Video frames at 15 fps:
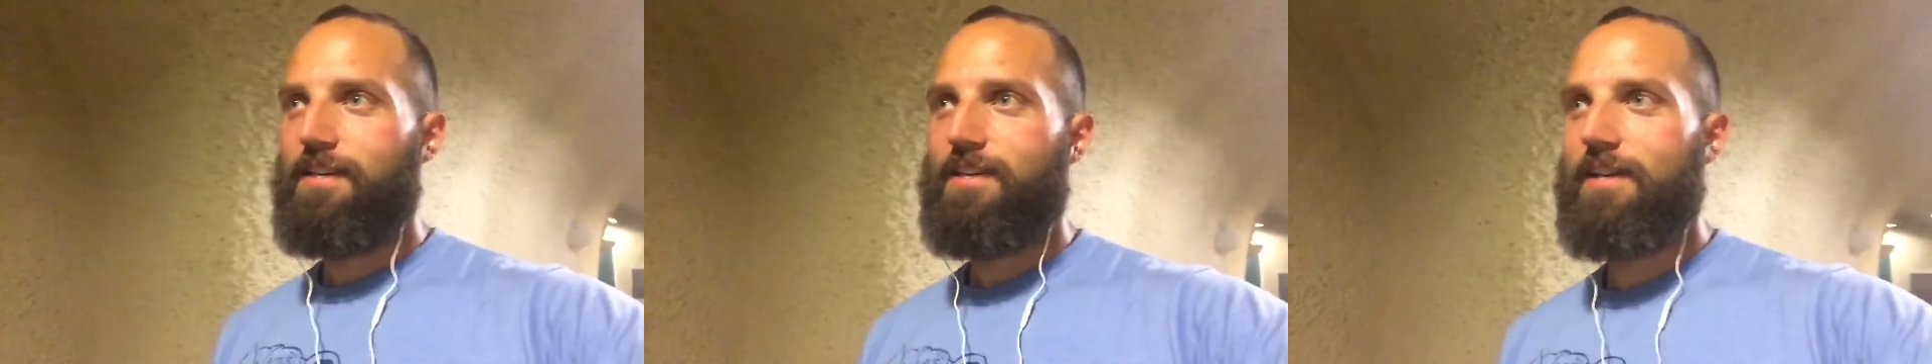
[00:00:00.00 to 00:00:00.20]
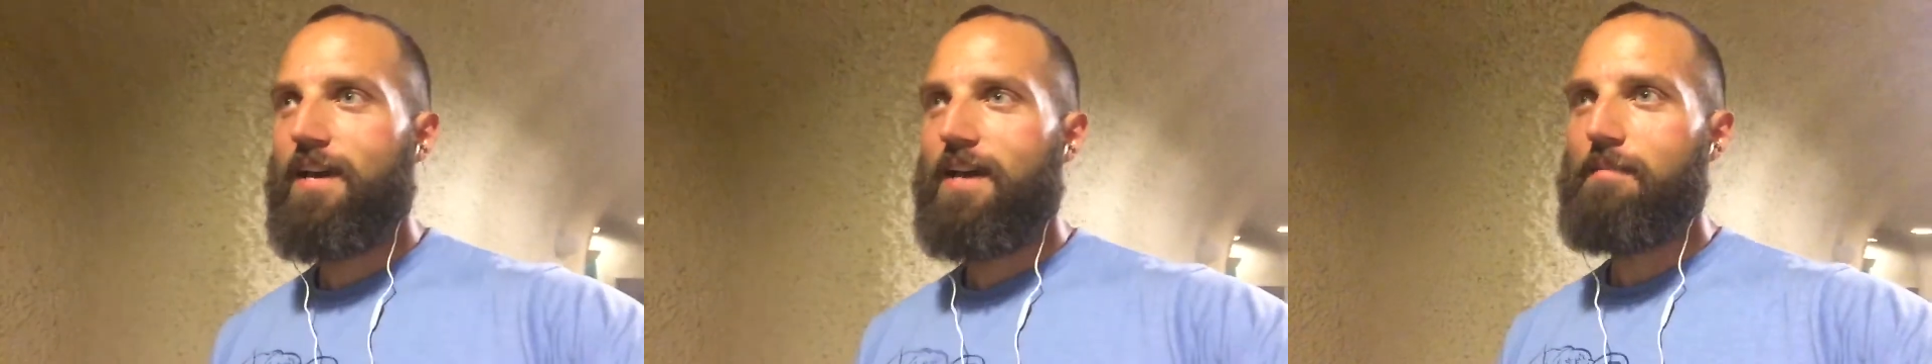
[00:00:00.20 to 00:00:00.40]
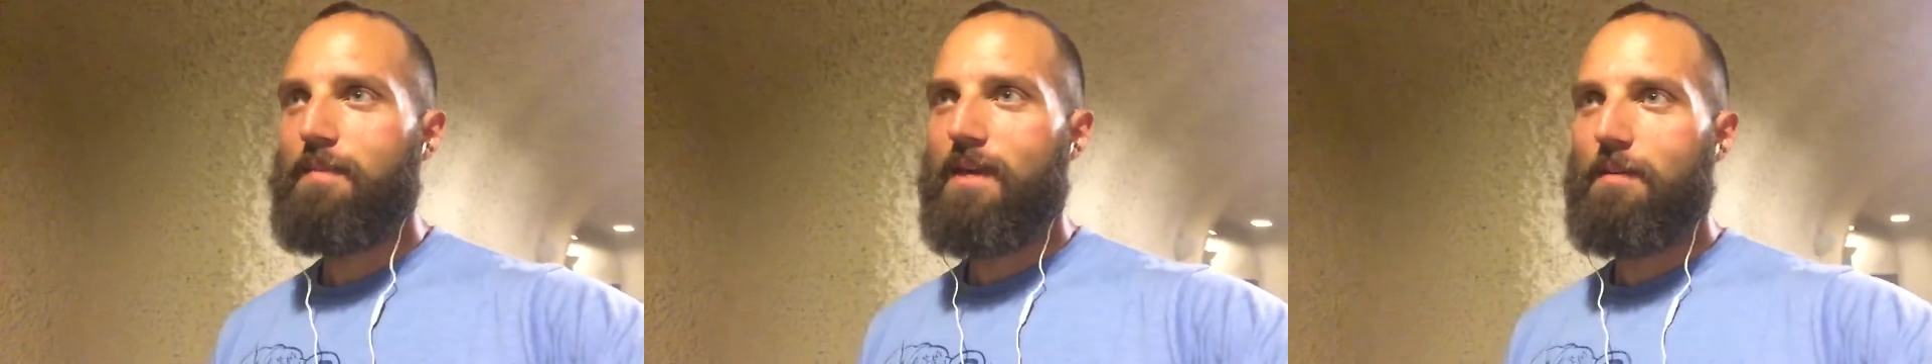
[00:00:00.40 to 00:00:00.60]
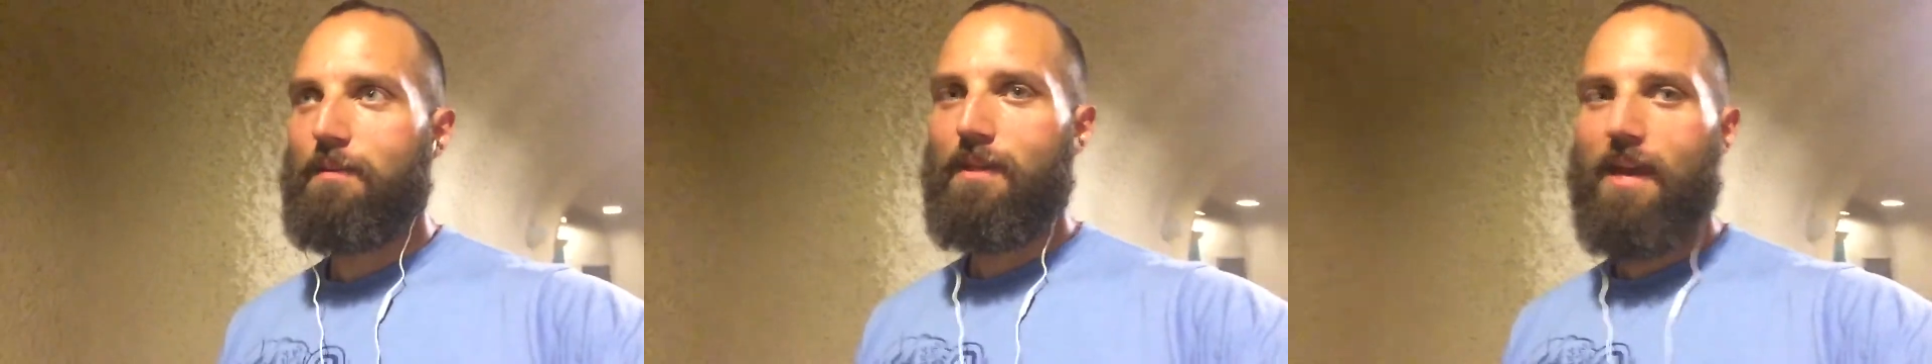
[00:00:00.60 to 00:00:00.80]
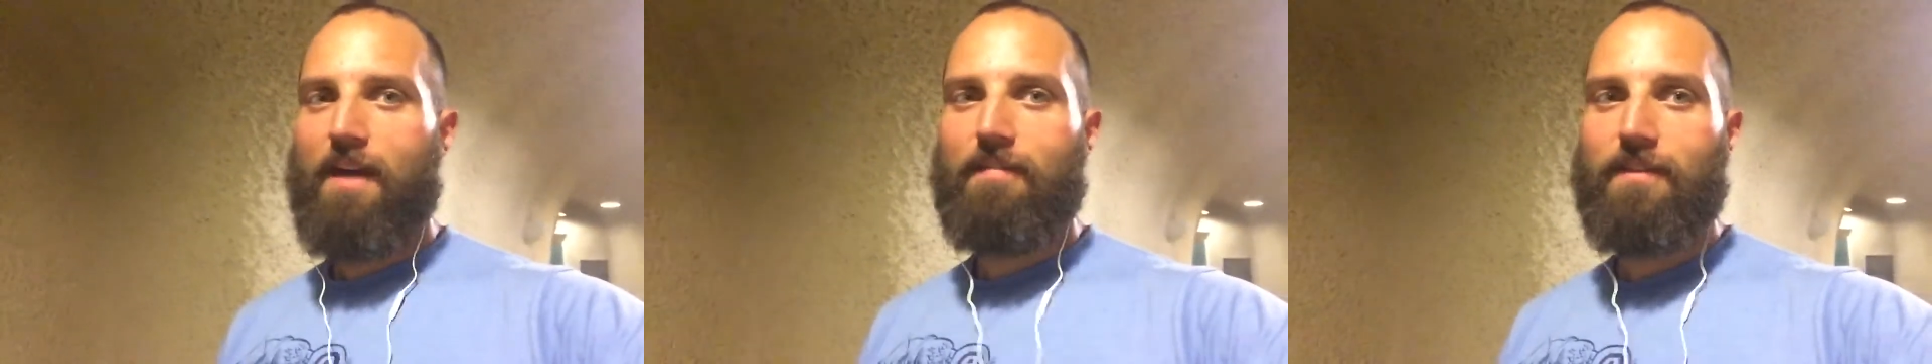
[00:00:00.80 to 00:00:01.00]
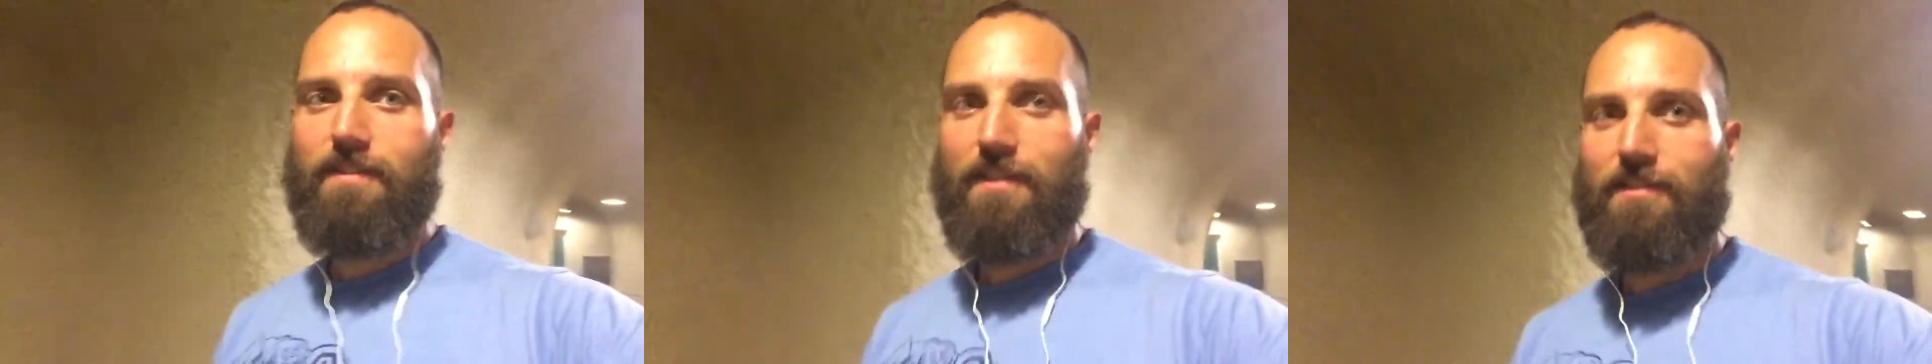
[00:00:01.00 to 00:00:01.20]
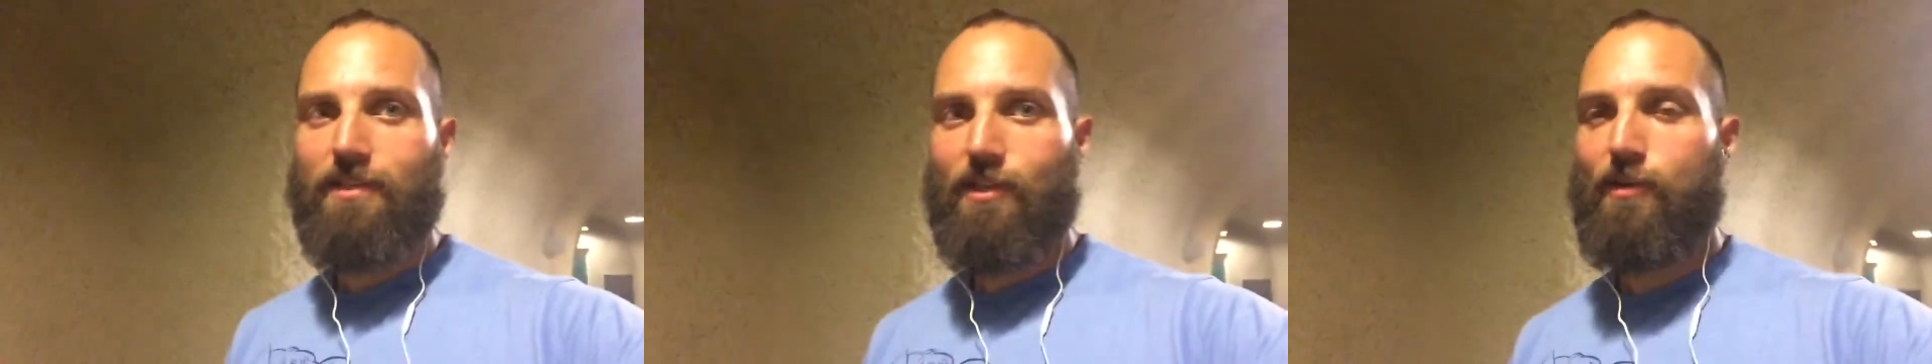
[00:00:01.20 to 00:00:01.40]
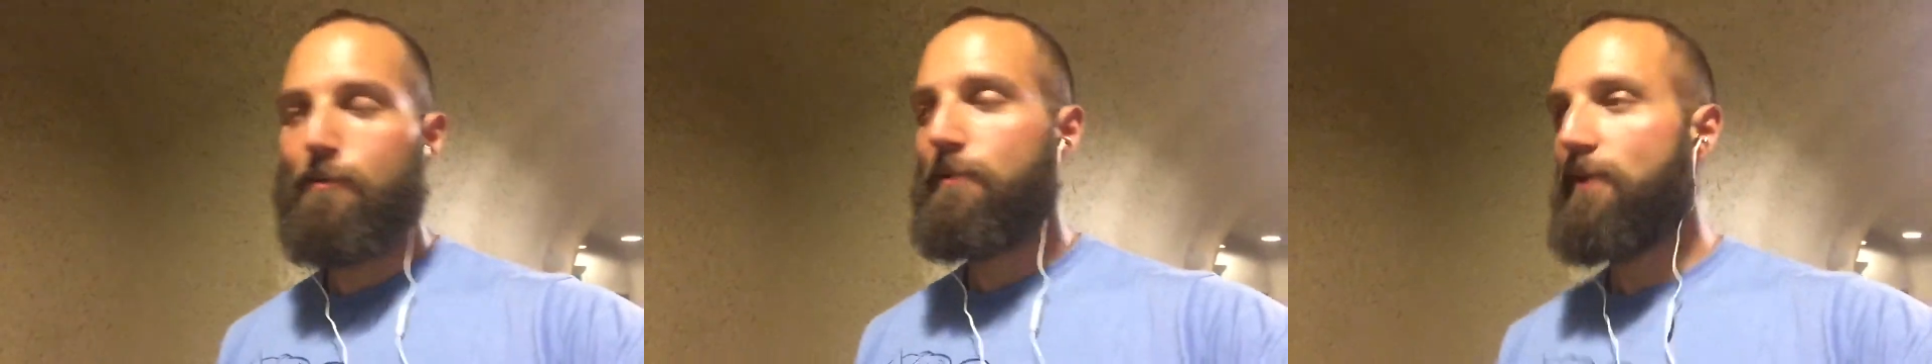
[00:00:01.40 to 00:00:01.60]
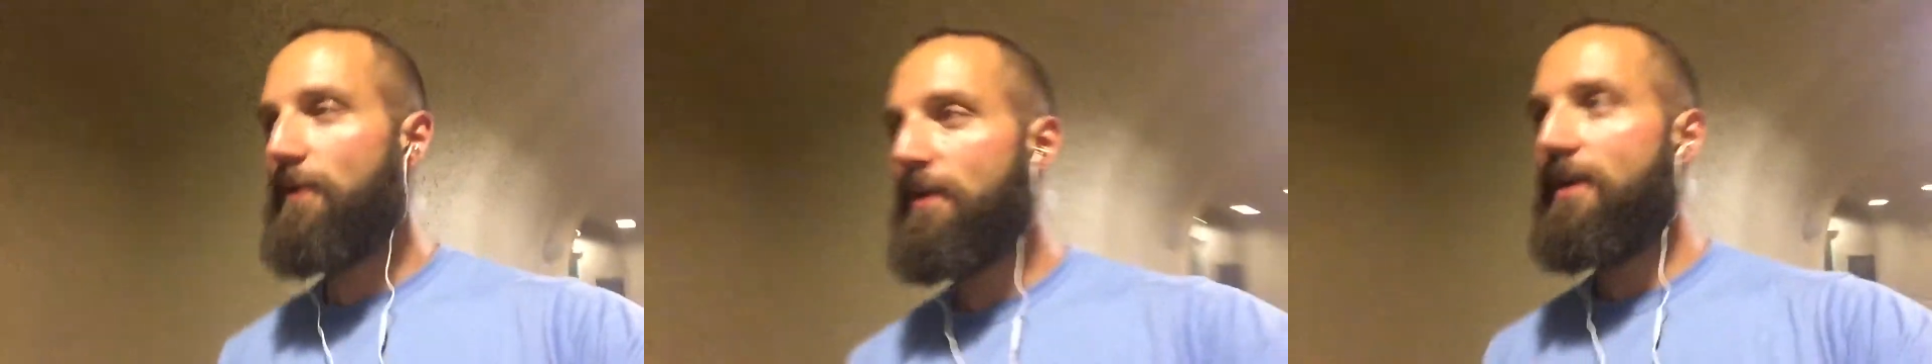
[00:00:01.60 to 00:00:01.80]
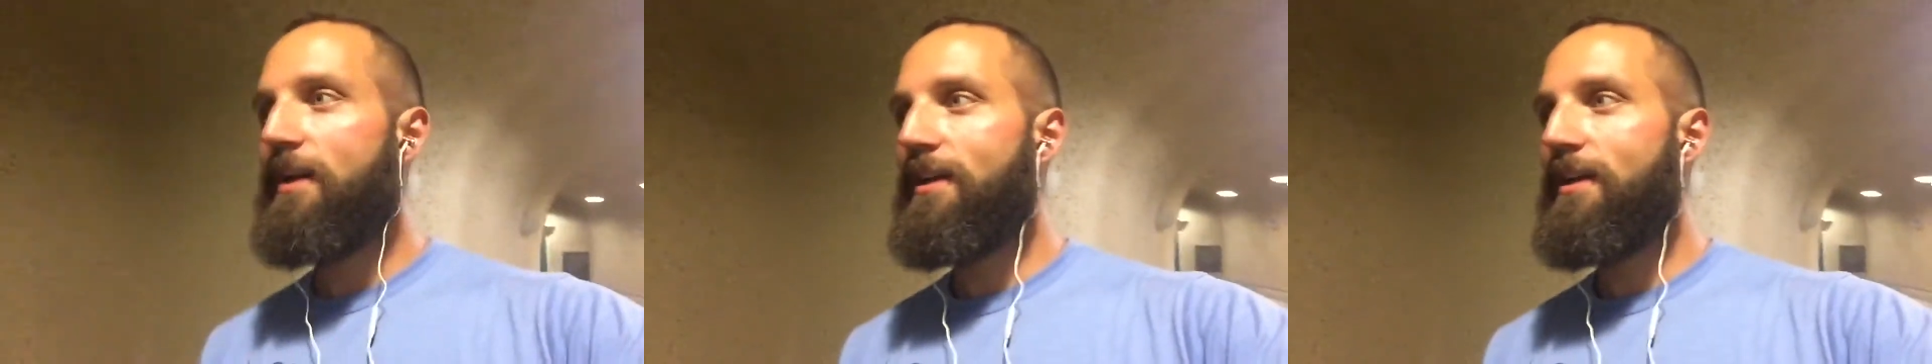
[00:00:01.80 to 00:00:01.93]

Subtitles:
you got to be able to have a sense of humor.